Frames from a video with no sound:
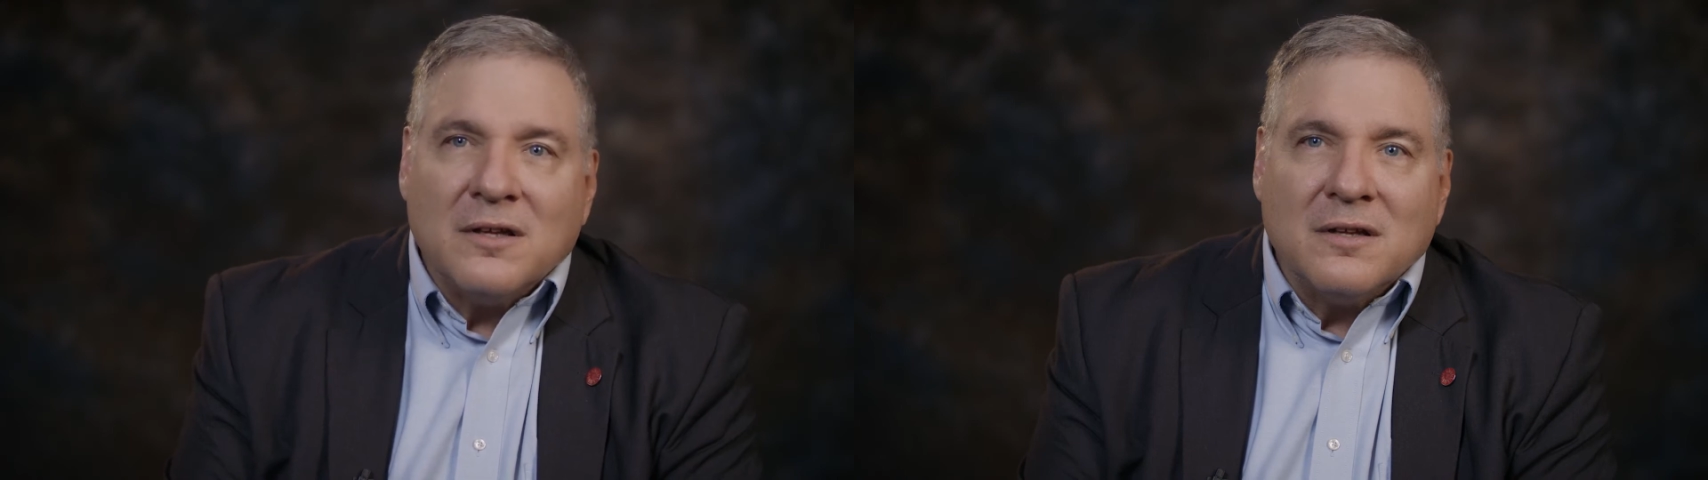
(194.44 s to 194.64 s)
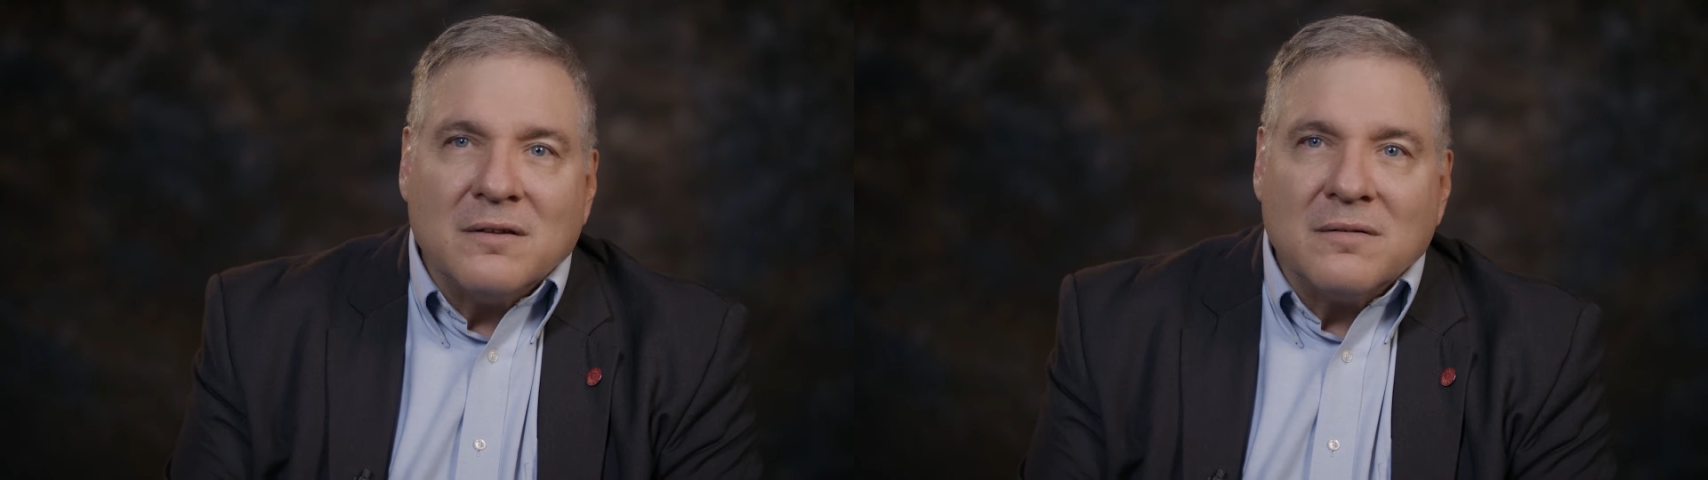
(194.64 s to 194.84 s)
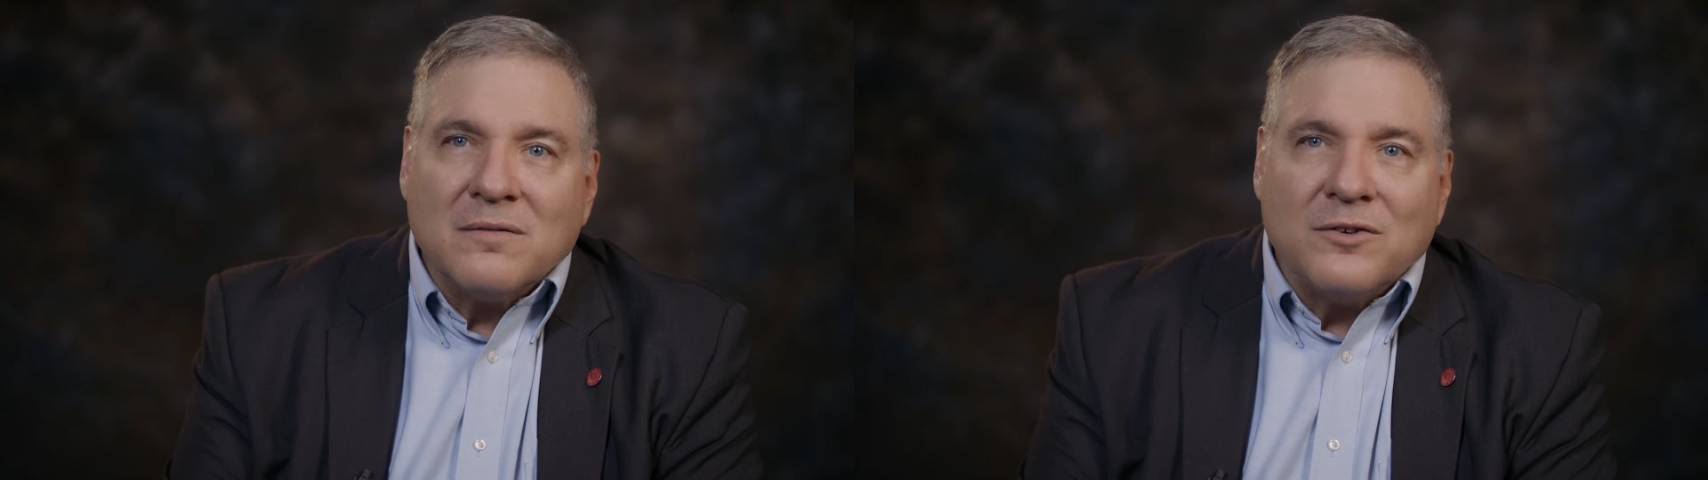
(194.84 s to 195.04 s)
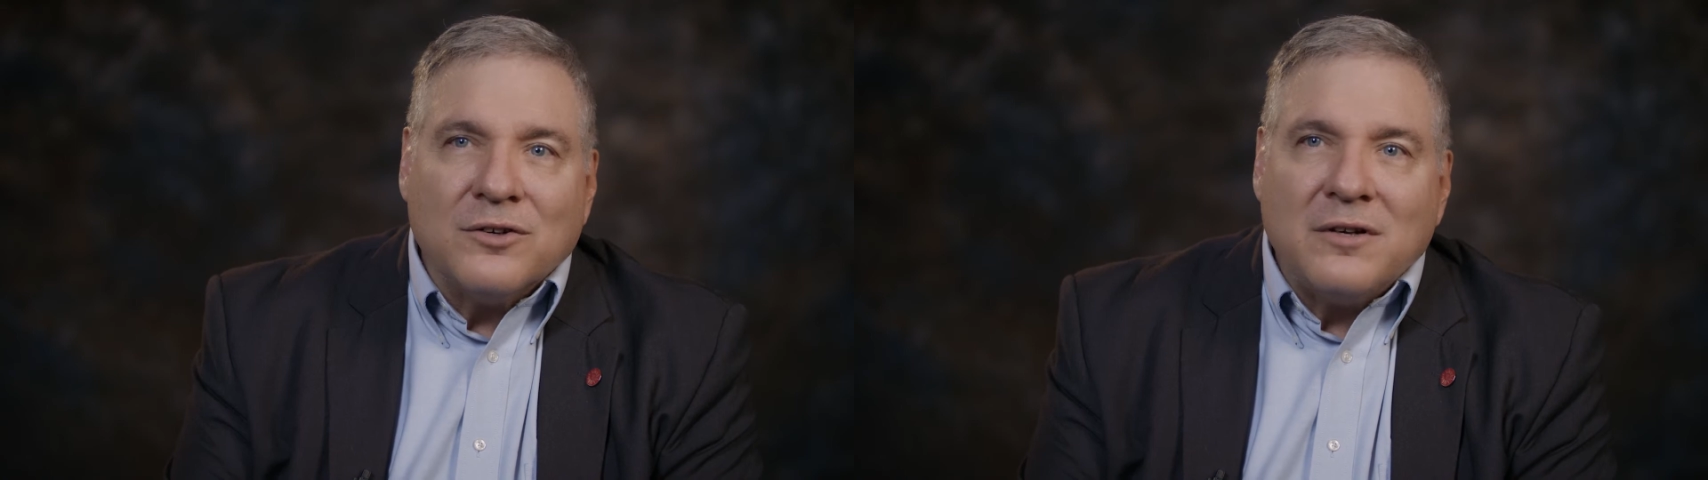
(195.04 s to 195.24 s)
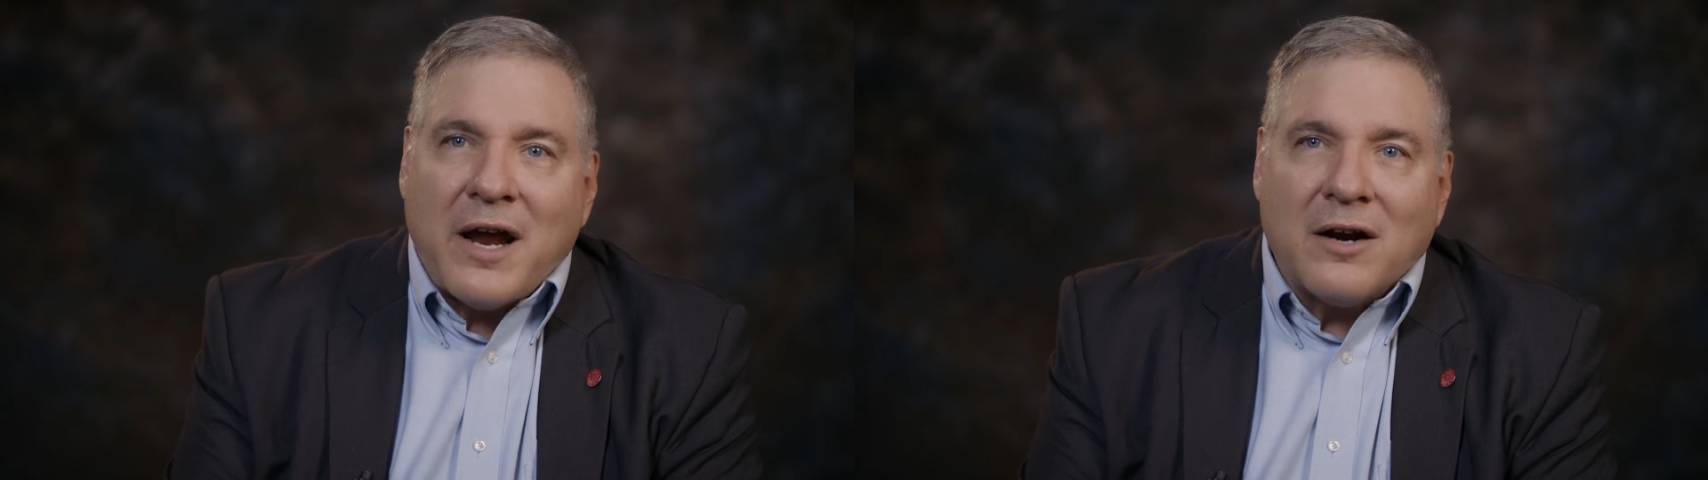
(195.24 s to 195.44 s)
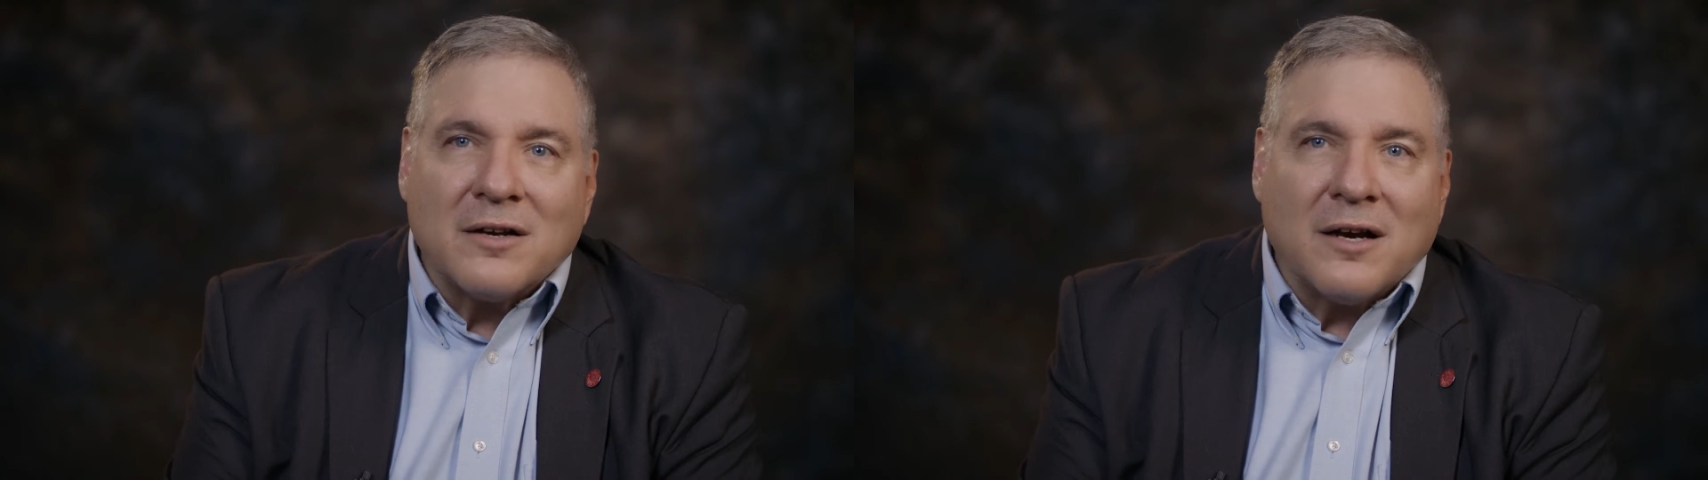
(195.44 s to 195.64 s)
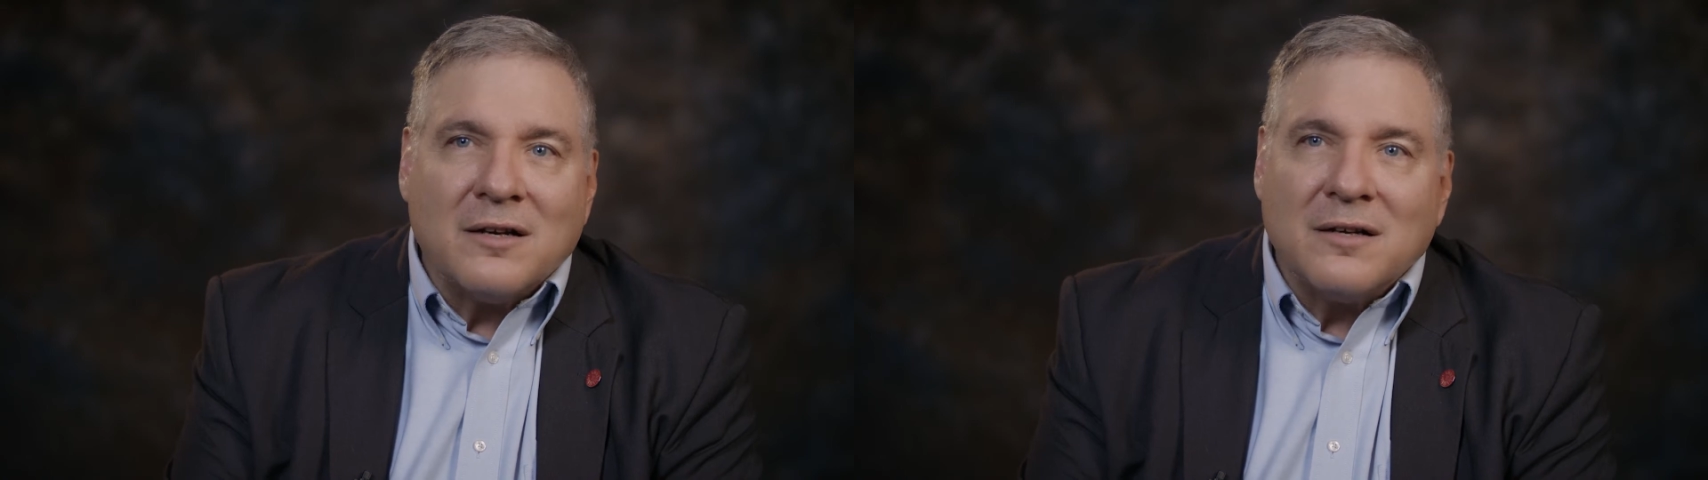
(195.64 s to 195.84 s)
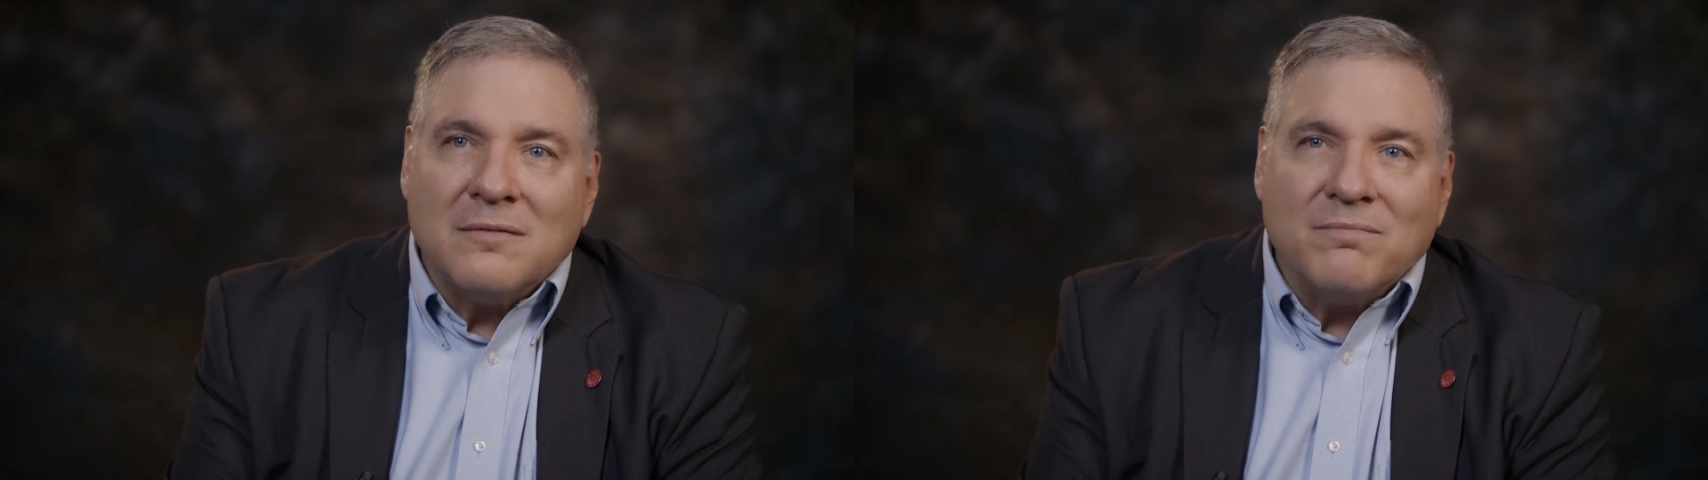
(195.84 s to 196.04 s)
uh, good
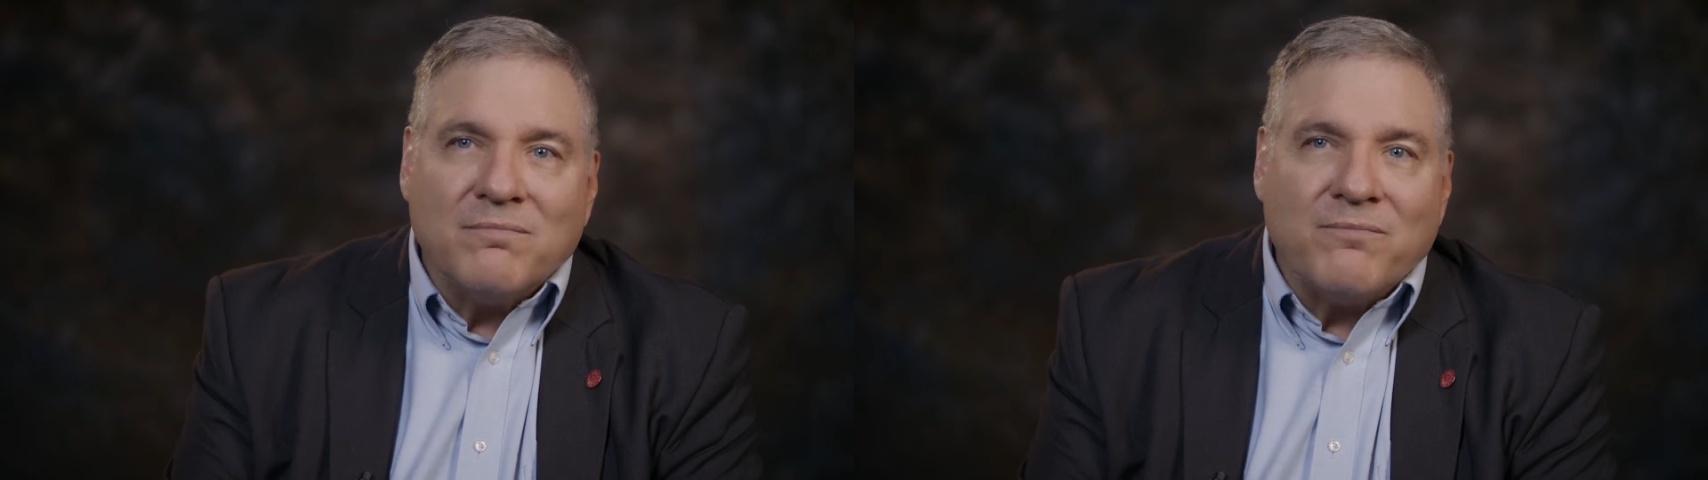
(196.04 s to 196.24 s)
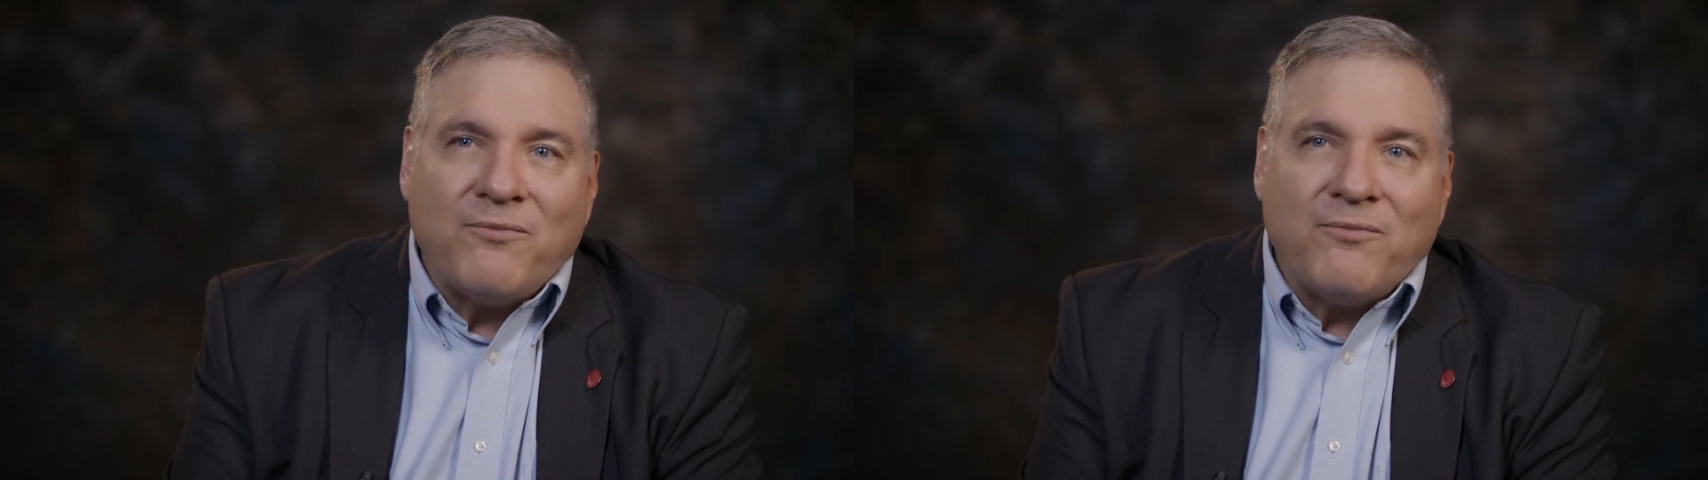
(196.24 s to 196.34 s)
haircut and